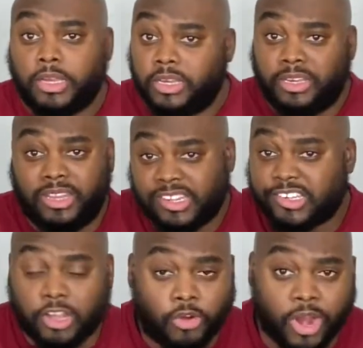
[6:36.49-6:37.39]
This
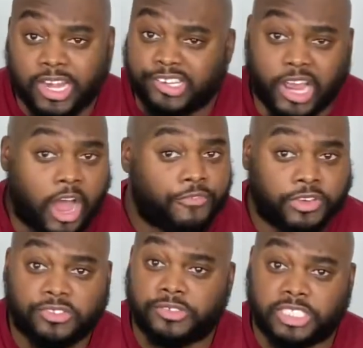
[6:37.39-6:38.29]
the greatest
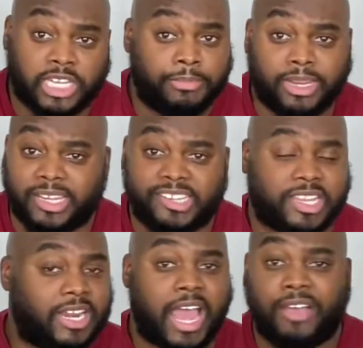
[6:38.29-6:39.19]
offensive team, at least
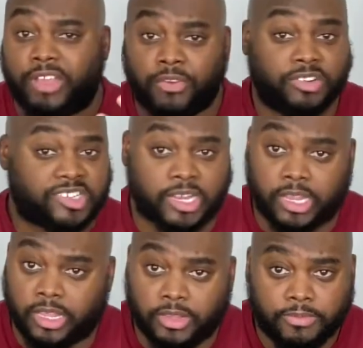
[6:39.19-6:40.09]
that I've ever
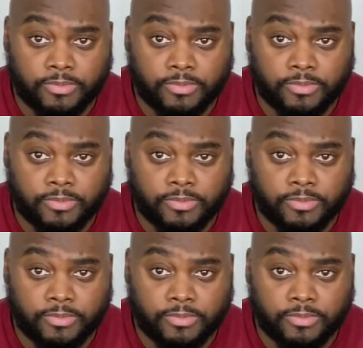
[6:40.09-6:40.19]
seen.